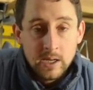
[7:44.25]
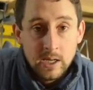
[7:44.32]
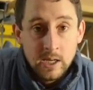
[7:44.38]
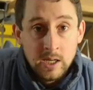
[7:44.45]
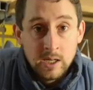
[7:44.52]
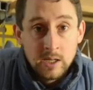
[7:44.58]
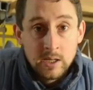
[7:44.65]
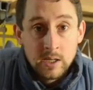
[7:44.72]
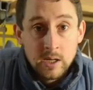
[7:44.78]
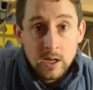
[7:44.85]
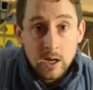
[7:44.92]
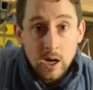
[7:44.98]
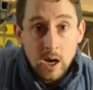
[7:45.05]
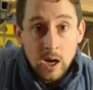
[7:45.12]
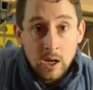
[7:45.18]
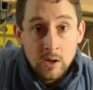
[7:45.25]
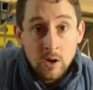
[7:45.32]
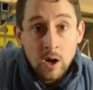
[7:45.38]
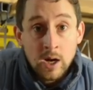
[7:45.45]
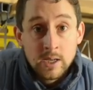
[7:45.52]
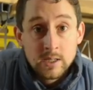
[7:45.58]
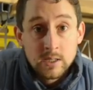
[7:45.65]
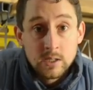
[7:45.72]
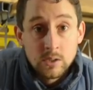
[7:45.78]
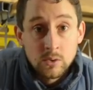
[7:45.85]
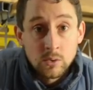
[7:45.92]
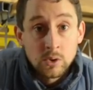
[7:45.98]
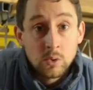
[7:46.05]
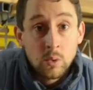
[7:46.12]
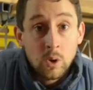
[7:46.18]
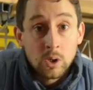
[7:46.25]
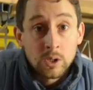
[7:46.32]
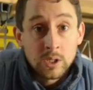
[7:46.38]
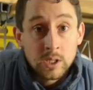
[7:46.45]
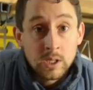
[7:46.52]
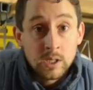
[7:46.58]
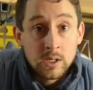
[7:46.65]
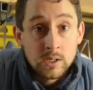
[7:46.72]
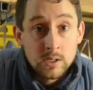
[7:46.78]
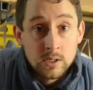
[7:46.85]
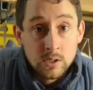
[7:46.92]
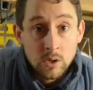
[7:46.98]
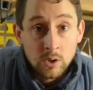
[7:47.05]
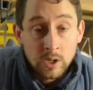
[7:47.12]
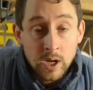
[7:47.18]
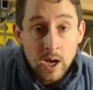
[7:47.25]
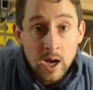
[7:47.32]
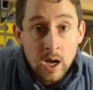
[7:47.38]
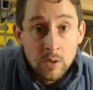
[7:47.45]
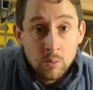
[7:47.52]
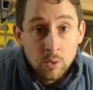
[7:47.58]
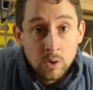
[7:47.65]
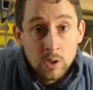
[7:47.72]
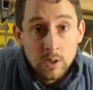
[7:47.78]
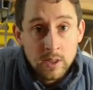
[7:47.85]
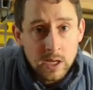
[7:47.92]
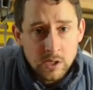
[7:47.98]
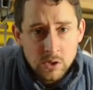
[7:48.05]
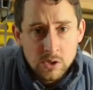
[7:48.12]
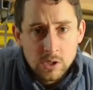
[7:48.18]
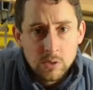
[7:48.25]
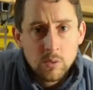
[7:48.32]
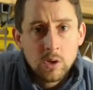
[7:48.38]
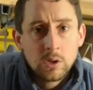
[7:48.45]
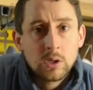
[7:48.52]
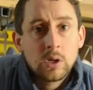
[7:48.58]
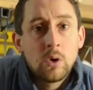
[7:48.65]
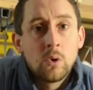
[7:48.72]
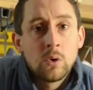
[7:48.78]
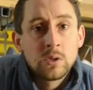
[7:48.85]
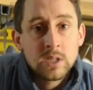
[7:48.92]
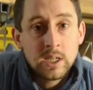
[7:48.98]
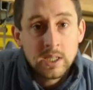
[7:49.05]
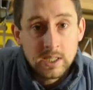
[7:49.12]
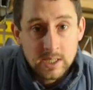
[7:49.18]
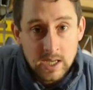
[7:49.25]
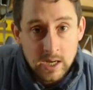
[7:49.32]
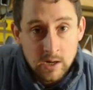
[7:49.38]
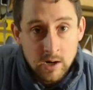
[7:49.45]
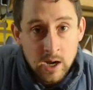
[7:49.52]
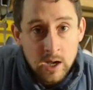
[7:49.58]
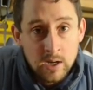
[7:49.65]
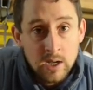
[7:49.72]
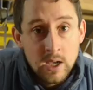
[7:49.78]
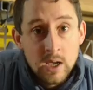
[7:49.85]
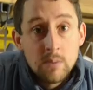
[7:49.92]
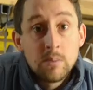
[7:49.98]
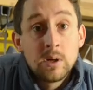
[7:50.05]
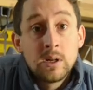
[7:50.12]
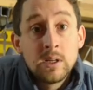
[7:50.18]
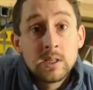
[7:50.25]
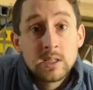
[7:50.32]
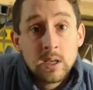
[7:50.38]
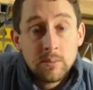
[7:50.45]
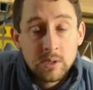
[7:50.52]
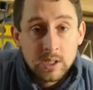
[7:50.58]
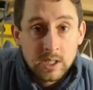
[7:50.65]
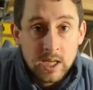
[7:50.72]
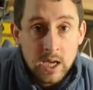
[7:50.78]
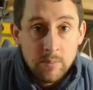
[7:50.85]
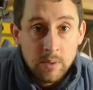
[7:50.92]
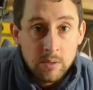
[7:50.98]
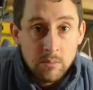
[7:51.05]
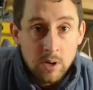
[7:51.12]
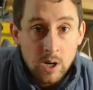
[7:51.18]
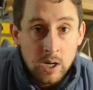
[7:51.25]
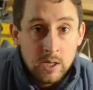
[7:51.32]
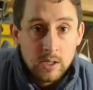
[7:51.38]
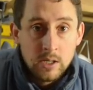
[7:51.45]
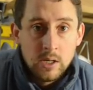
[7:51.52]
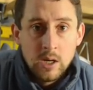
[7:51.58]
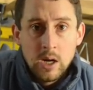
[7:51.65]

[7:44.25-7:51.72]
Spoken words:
In a nice, good quality, solid hardwood, that usually won't cause any tear out, but it is something to keep in mind.